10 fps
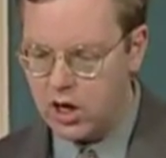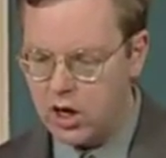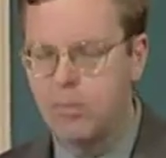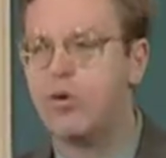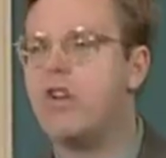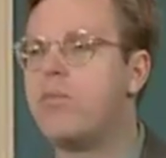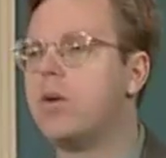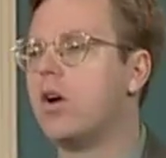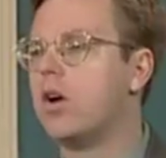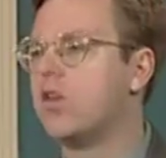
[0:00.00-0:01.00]
a brief
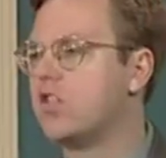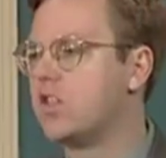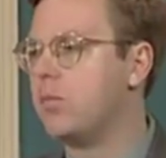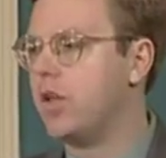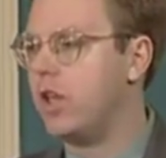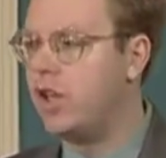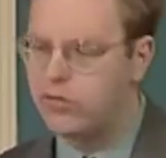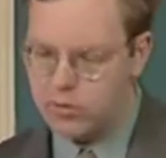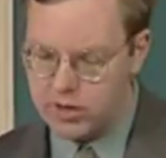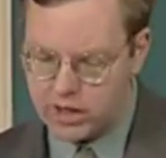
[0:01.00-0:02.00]
period of stability
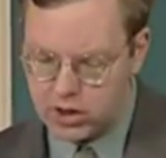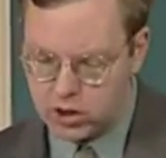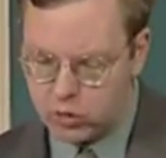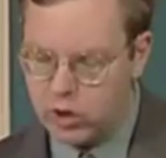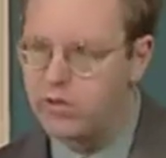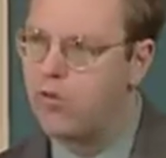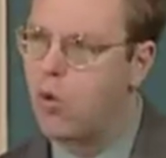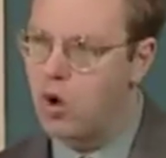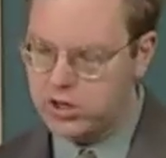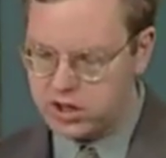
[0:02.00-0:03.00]
from
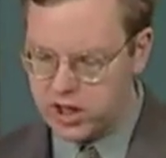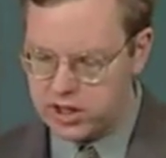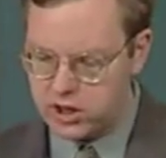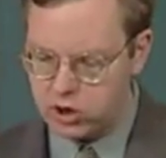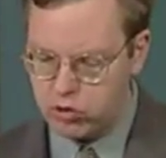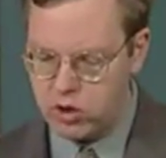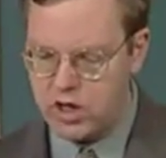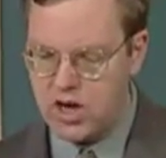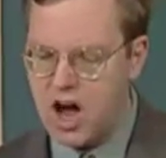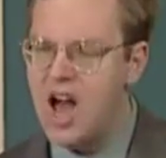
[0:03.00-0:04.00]
1924 to
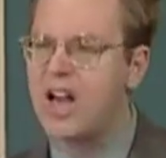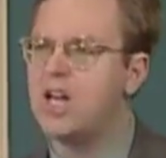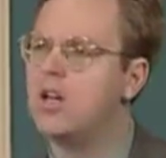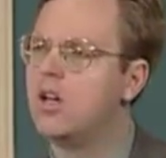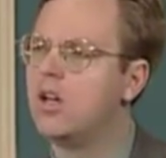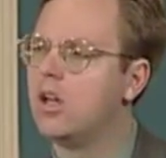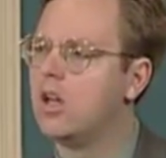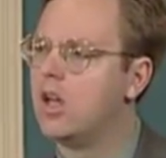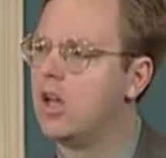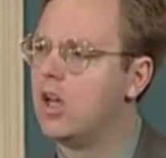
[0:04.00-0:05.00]
1929.
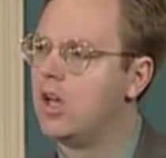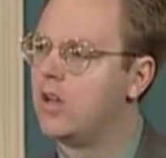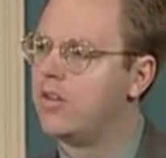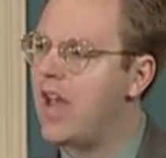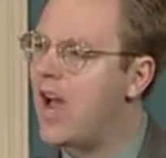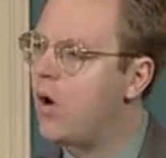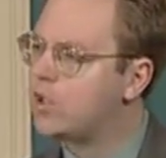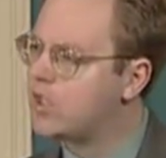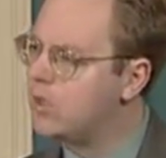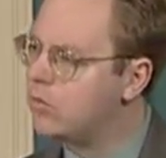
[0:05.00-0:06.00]
Now
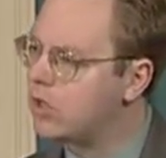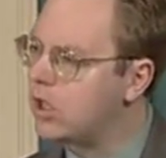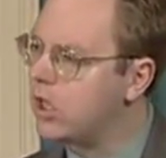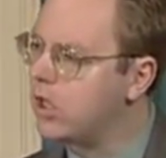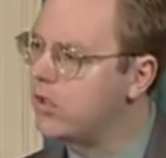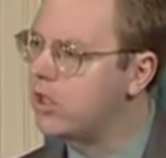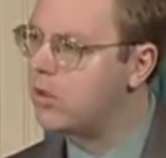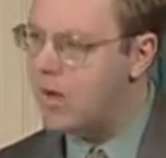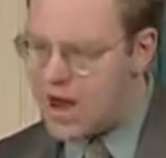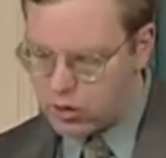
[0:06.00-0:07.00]
it seemed clear that
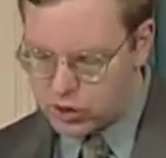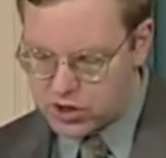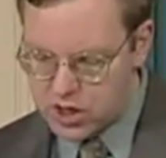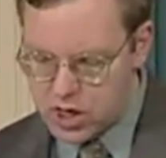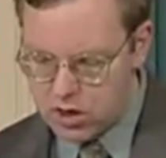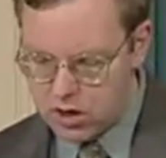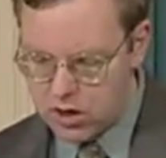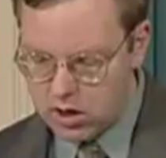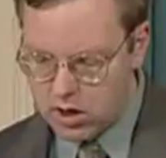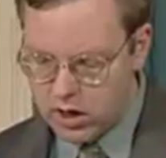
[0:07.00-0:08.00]
democracy
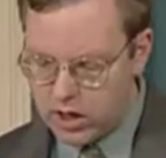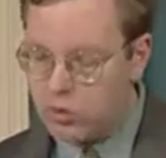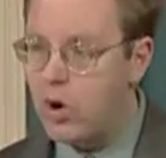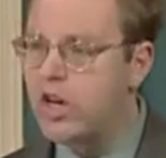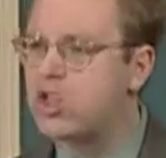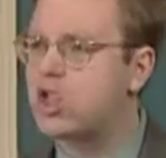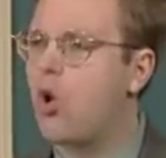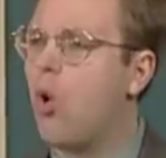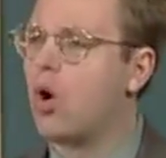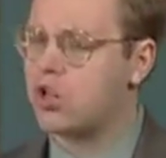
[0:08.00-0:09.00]
had run its
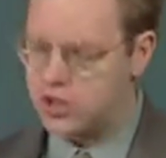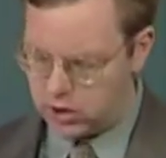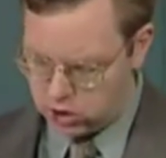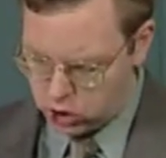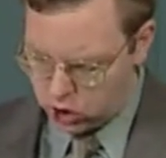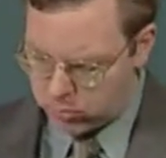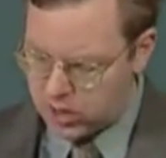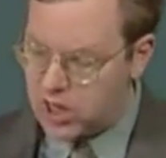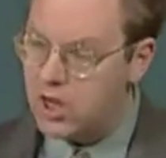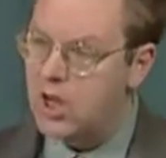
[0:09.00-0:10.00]
course in
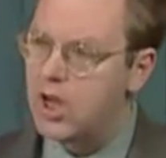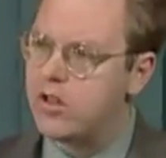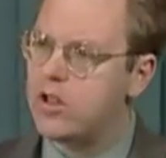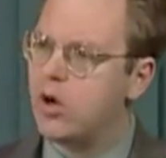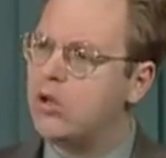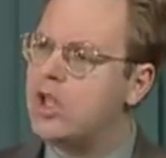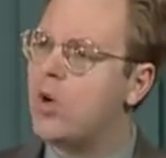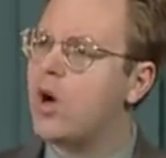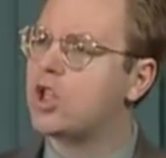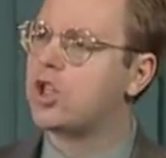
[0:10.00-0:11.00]
Germany, and the only
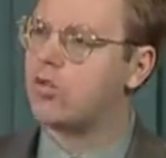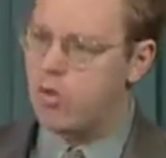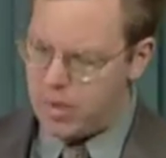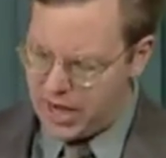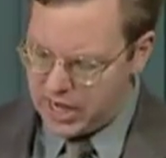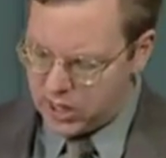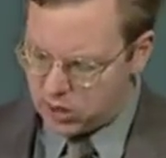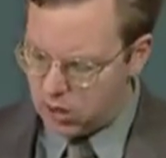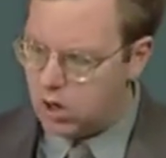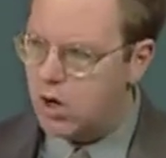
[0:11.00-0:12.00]
question
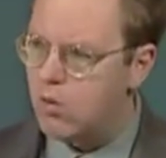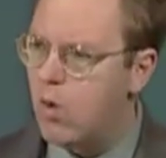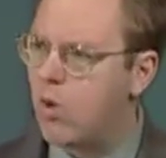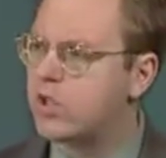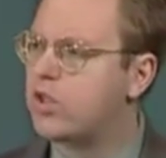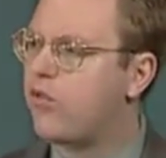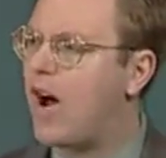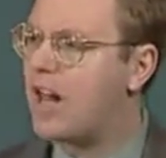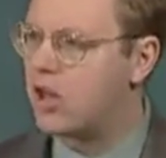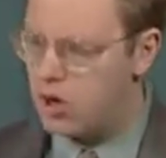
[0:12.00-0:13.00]
remained: what was to
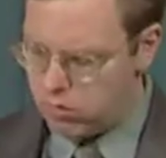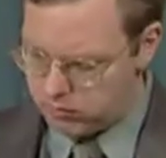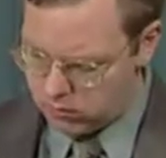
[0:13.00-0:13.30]
follow?